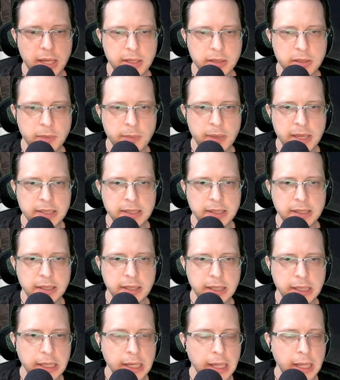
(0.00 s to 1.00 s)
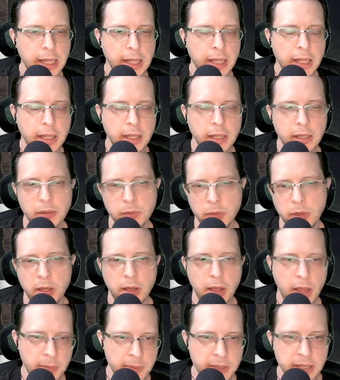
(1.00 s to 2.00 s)
so basically,
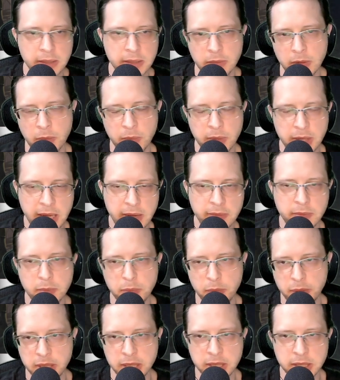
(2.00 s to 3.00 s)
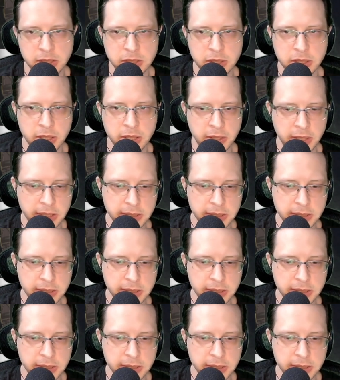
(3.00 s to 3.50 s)
well, I mean, we have a point in engineering,